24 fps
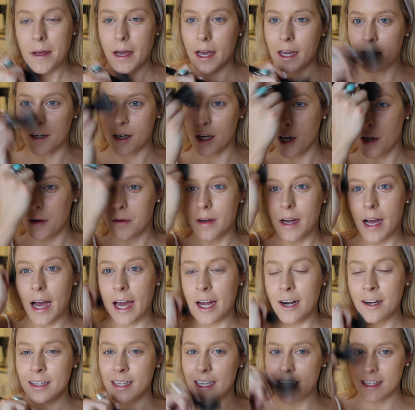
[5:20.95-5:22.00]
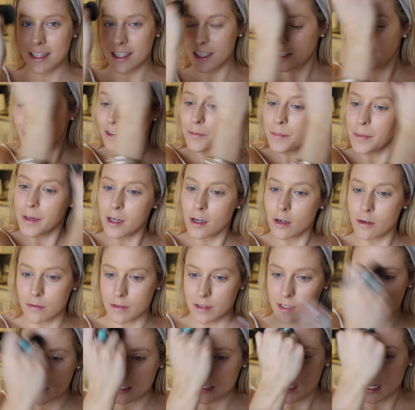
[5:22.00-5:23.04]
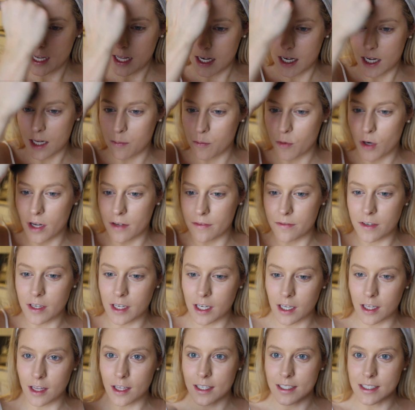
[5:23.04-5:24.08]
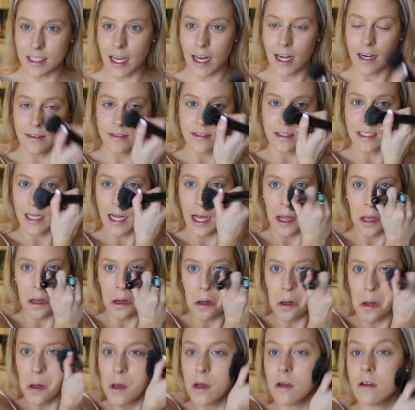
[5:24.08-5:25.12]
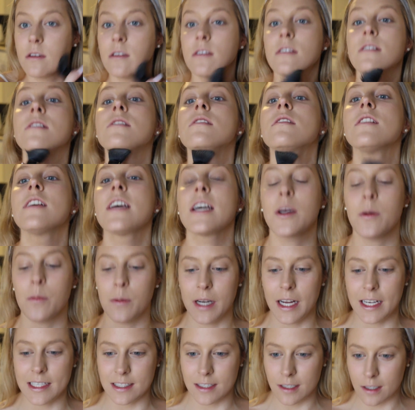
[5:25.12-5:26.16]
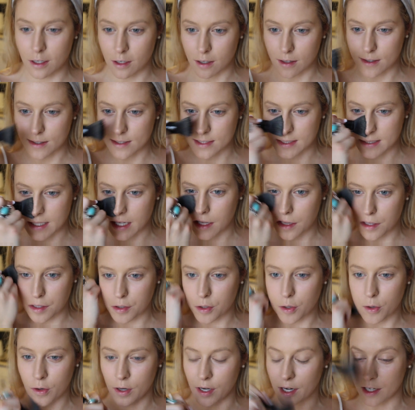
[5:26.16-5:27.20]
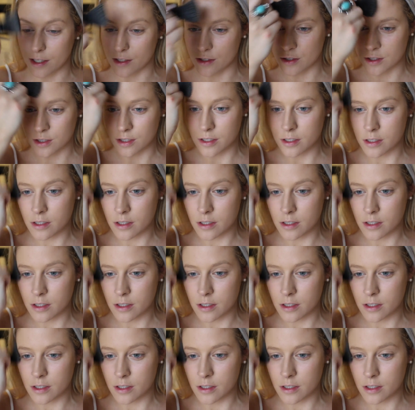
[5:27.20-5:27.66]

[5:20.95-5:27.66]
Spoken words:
I don't know. I don't like the look of being overly tan anymore. I feel like it looks out of style. I don't like when I see girls that look orange.